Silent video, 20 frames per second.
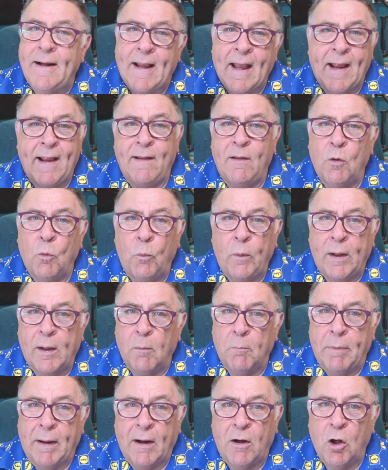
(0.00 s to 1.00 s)
getting the
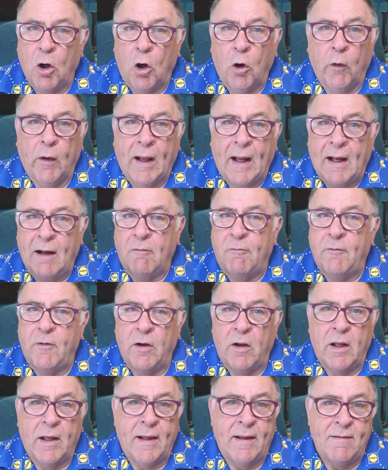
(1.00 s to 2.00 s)
wheel back on
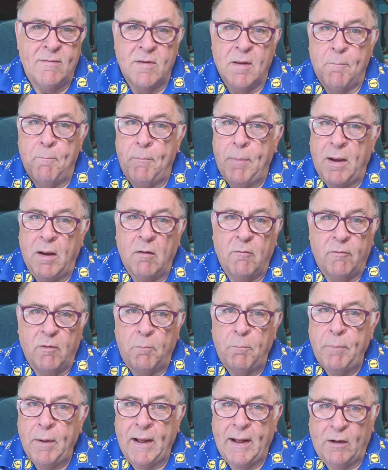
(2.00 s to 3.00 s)
after is a bit of
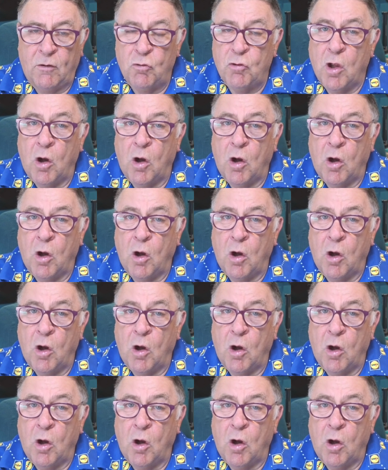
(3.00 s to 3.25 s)
a pig.